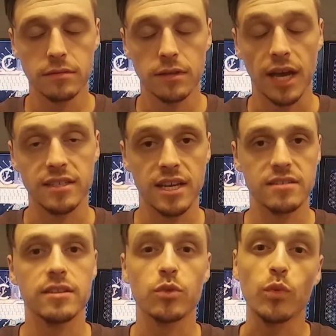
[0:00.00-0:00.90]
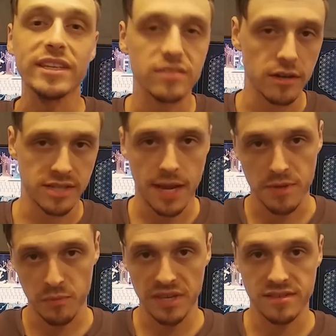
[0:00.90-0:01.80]
I tested the restart
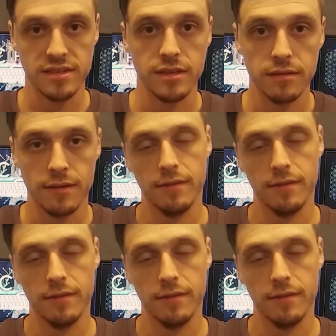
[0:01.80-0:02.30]
time of the PC.